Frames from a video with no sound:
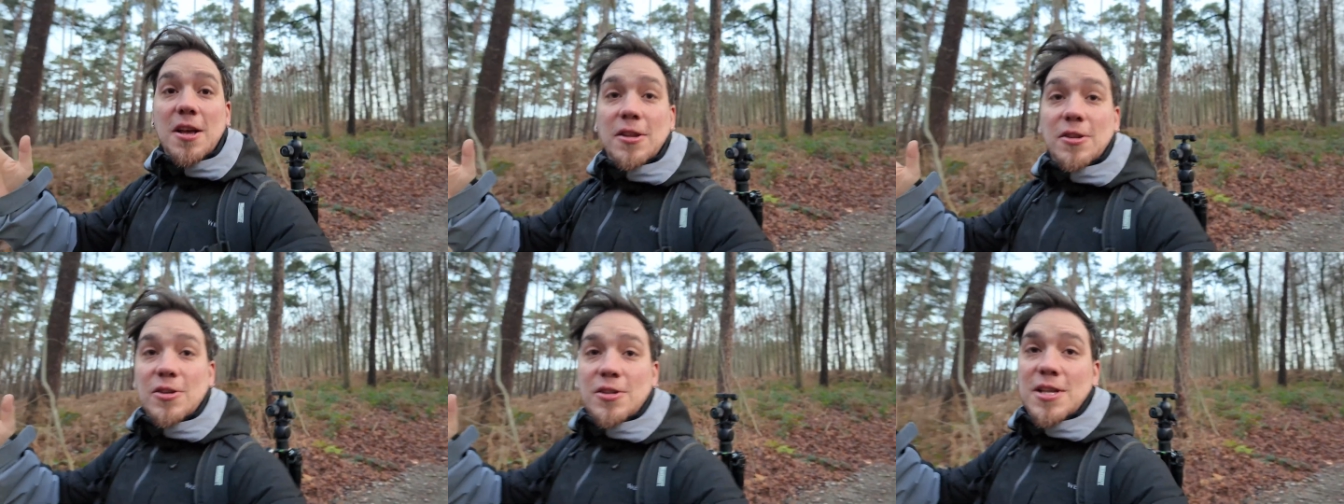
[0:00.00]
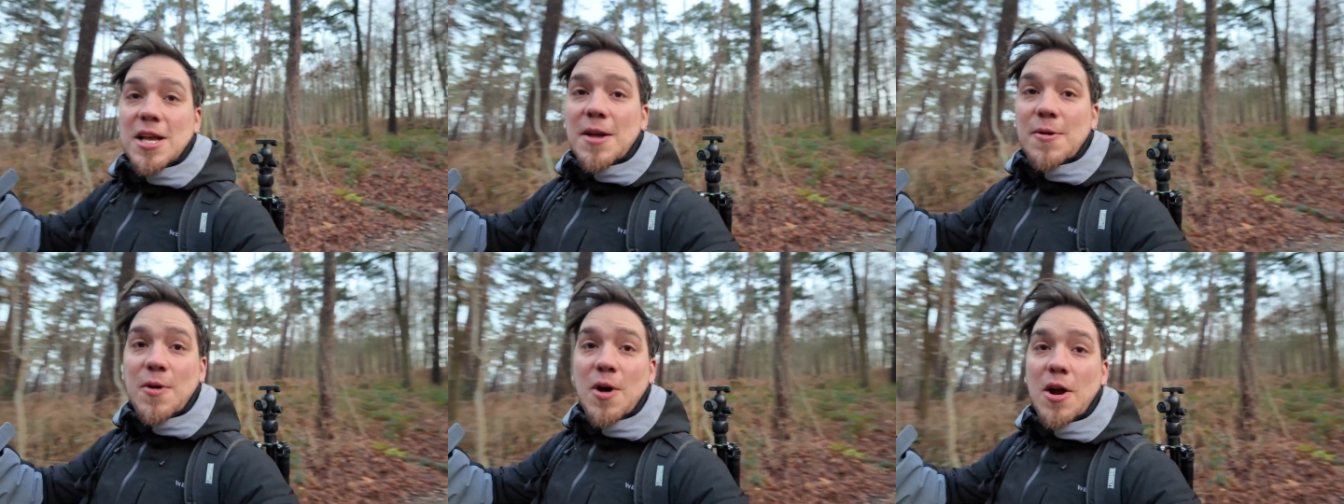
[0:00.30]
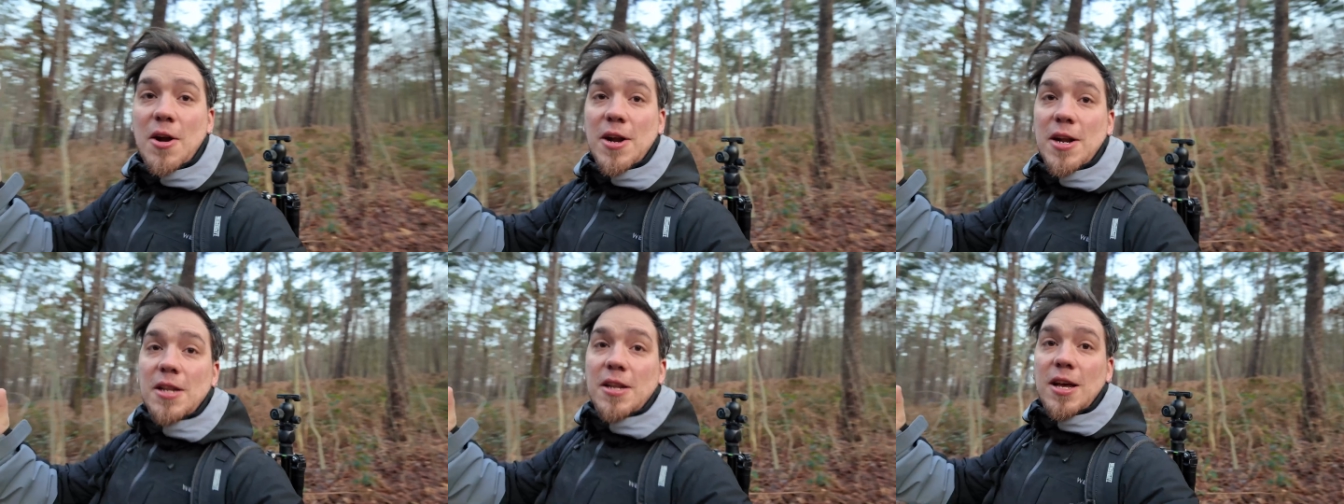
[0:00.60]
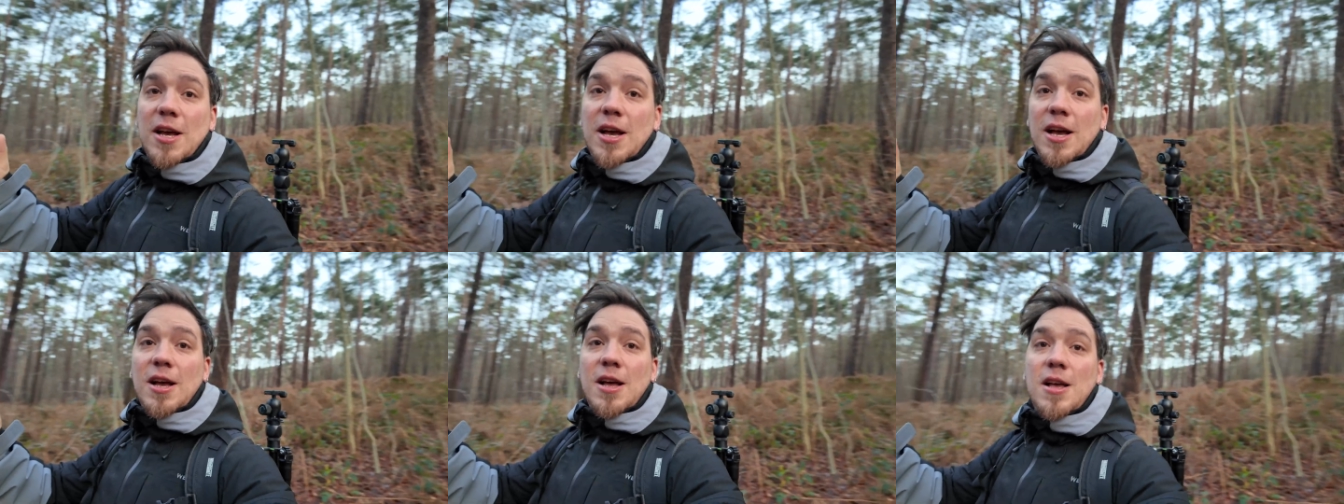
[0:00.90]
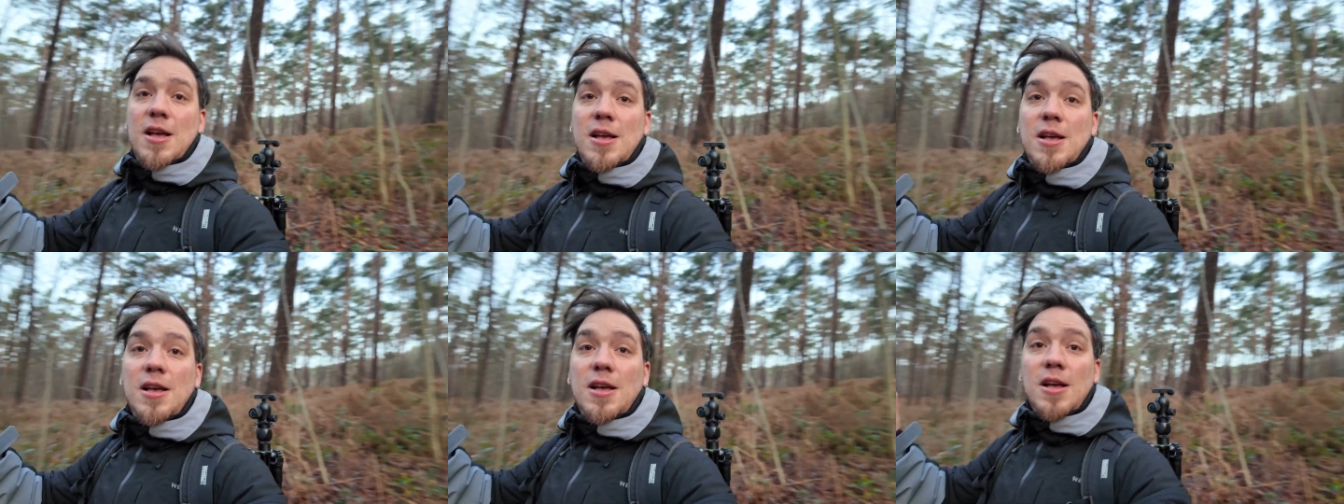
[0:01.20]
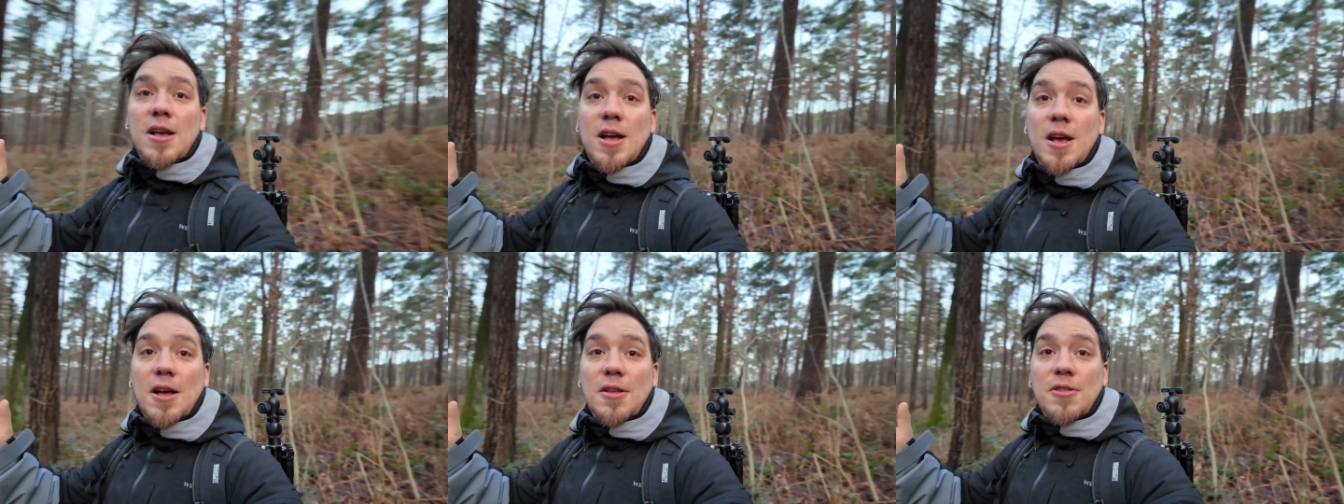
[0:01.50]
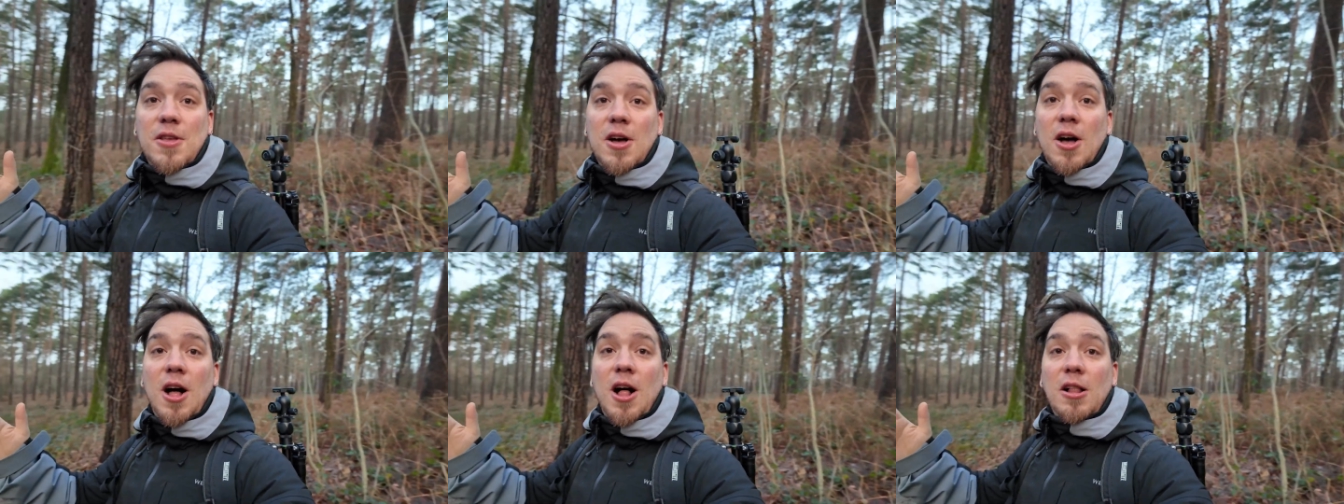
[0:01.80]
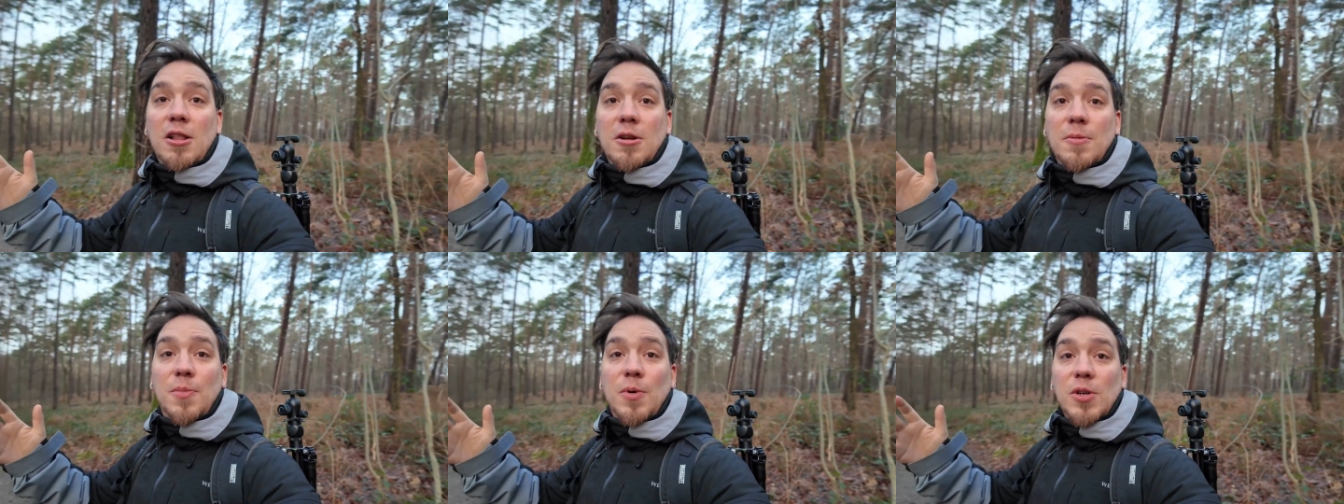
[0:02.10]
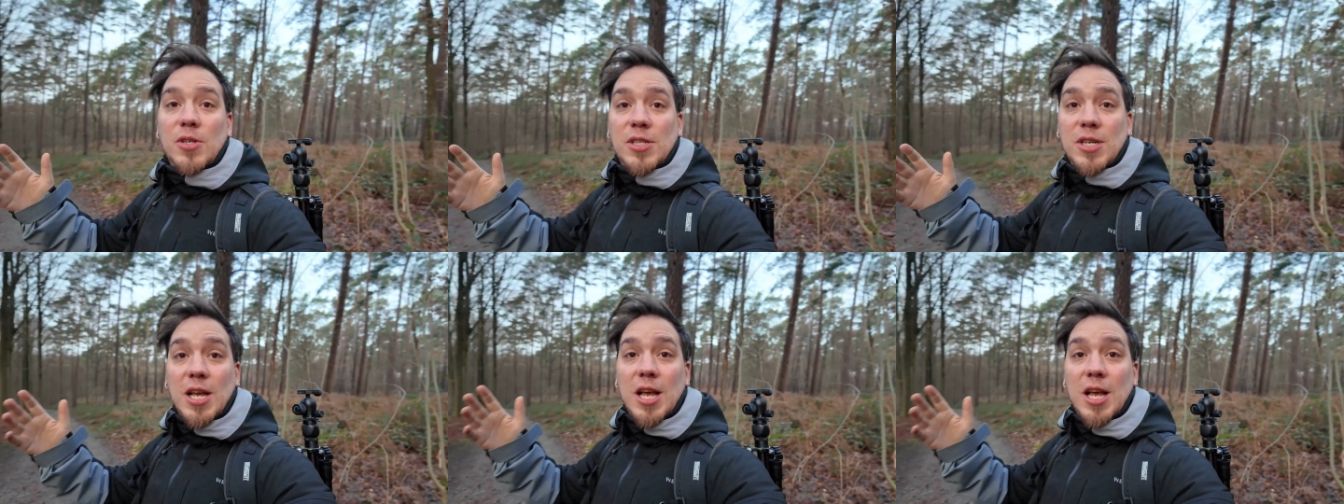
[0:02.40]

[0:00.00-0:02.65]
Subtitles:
Today we are in the Hallerbos